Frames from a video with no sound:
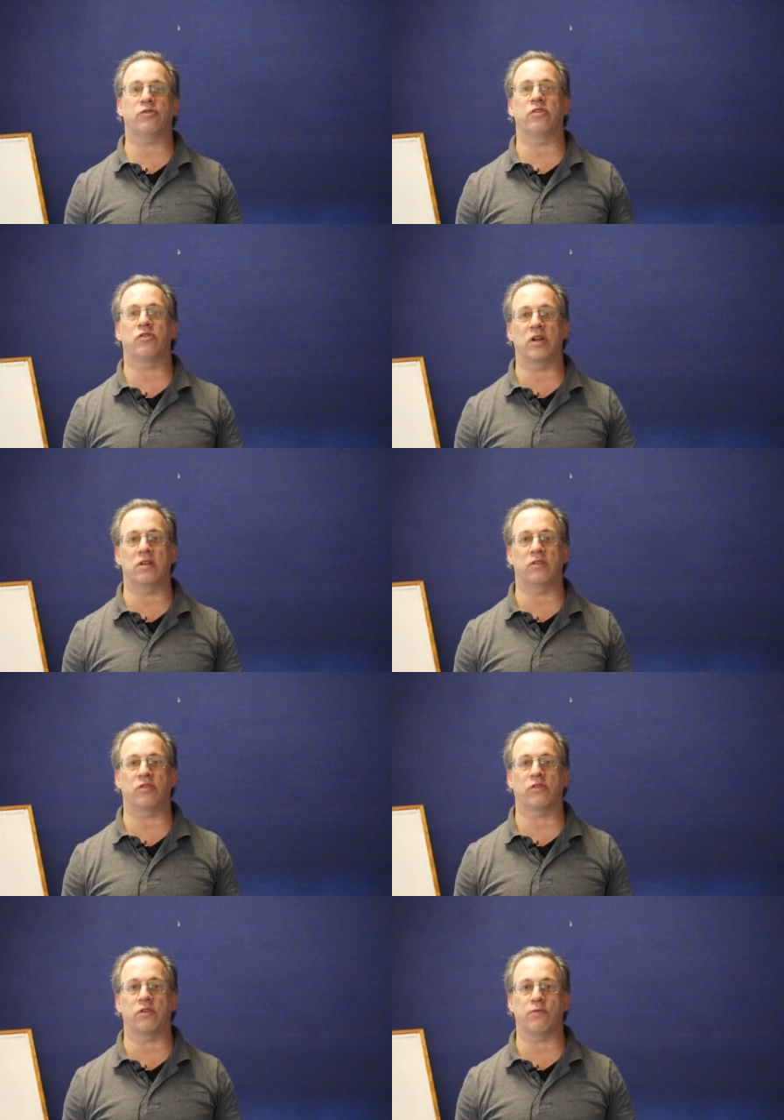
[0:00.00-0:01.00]
since
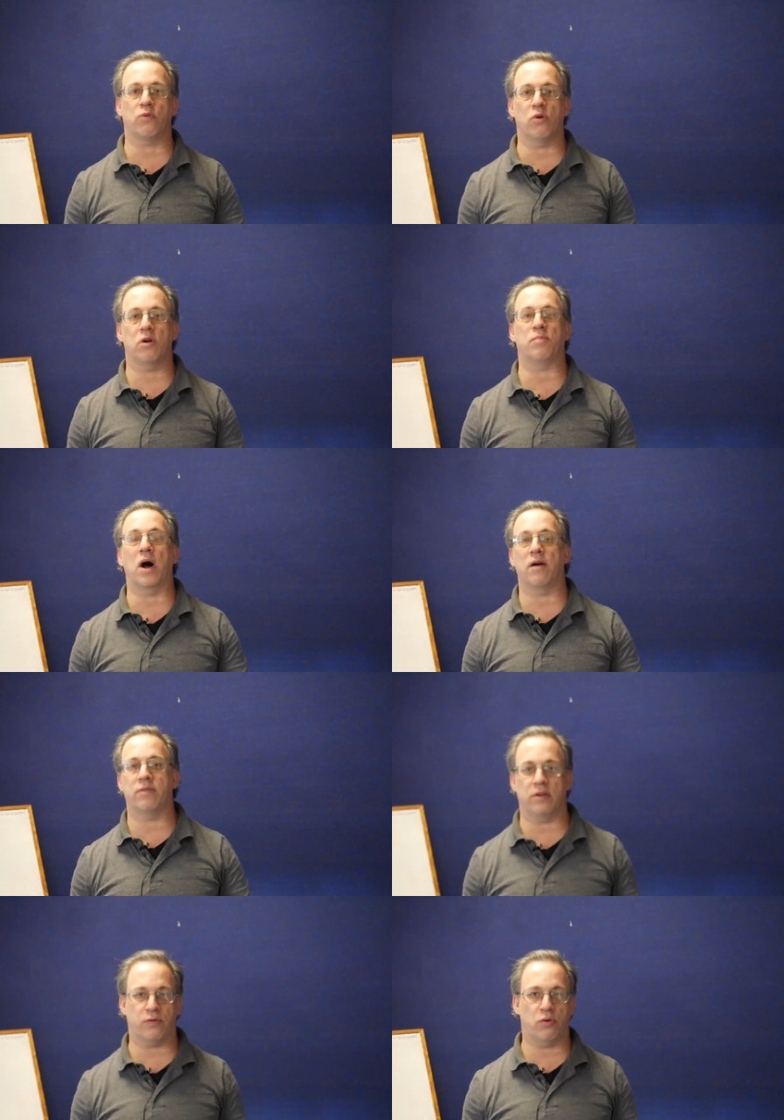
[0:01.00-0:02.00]
1964,
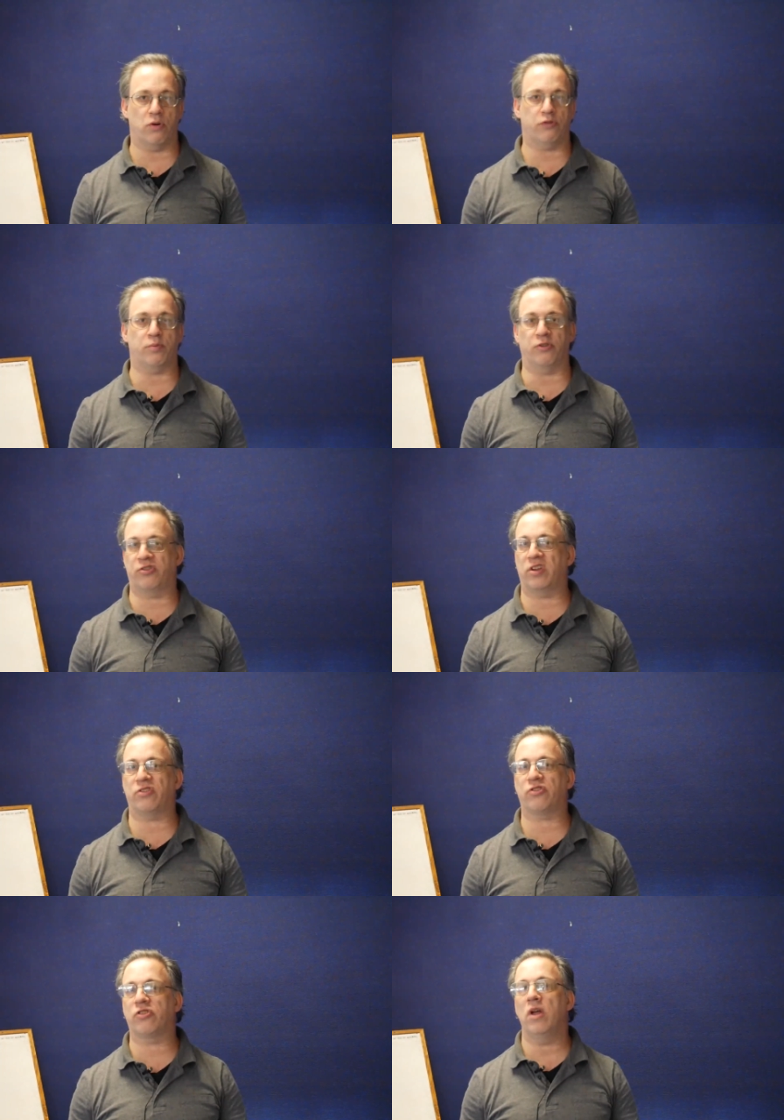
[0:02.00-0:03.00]
poverty, of course,
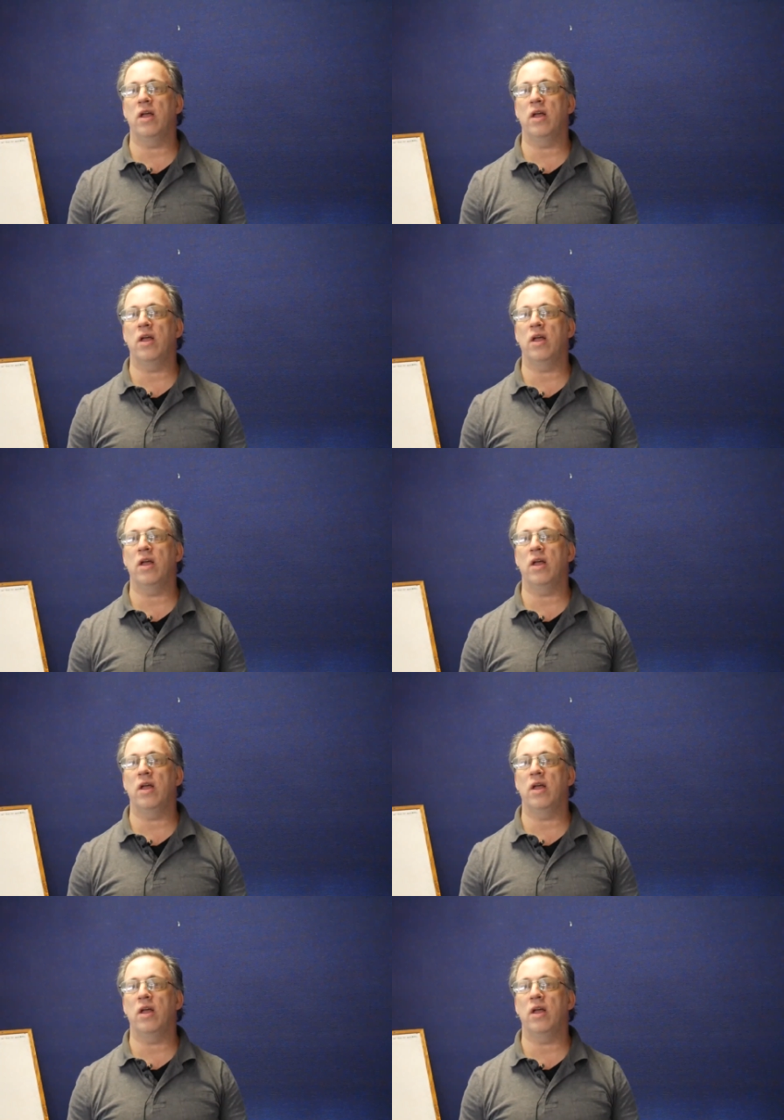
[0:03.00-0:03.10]
persists